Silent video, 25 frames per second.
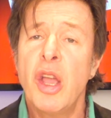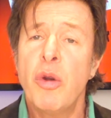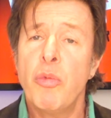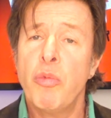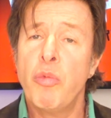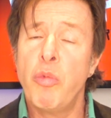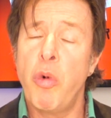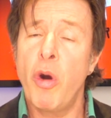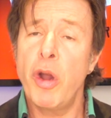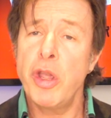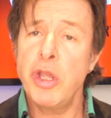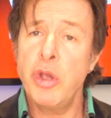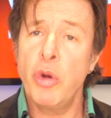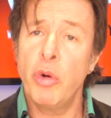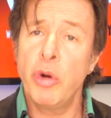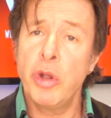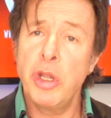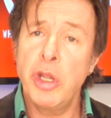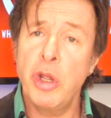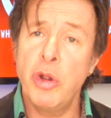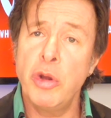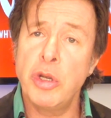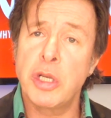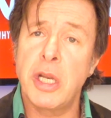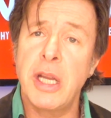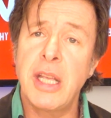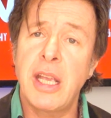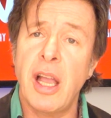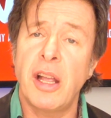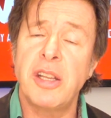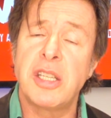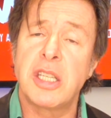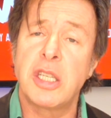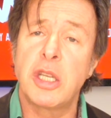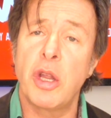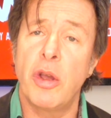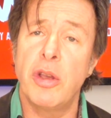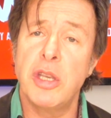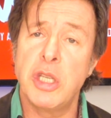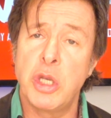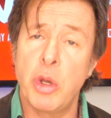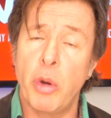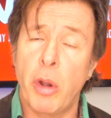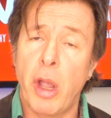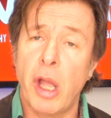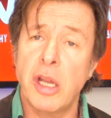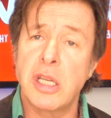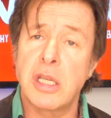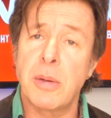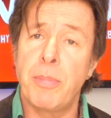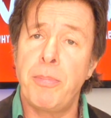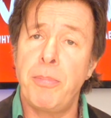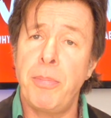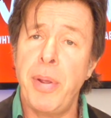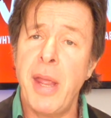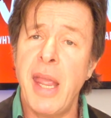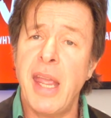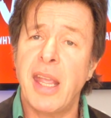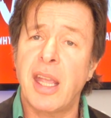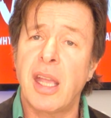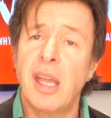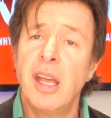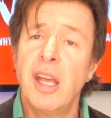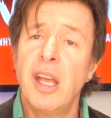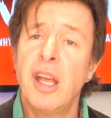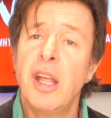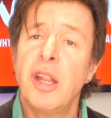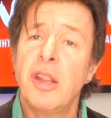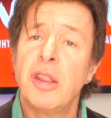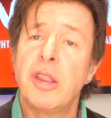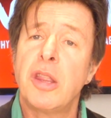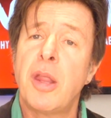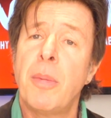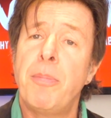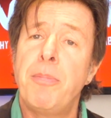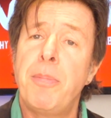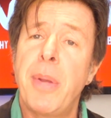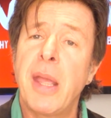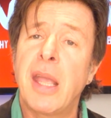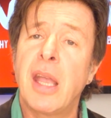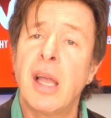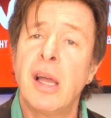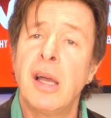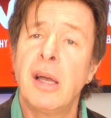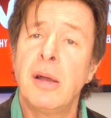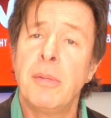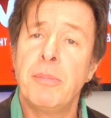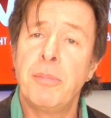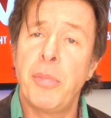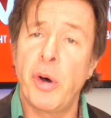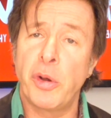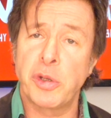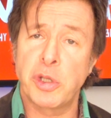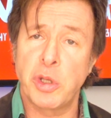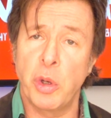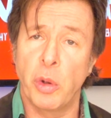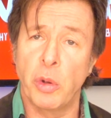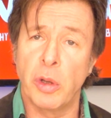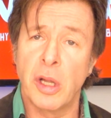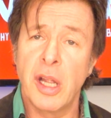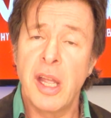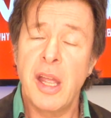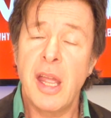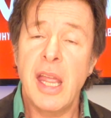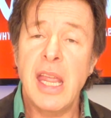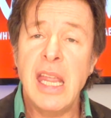what you're usually going to do is you're going to pick the bigger bottle,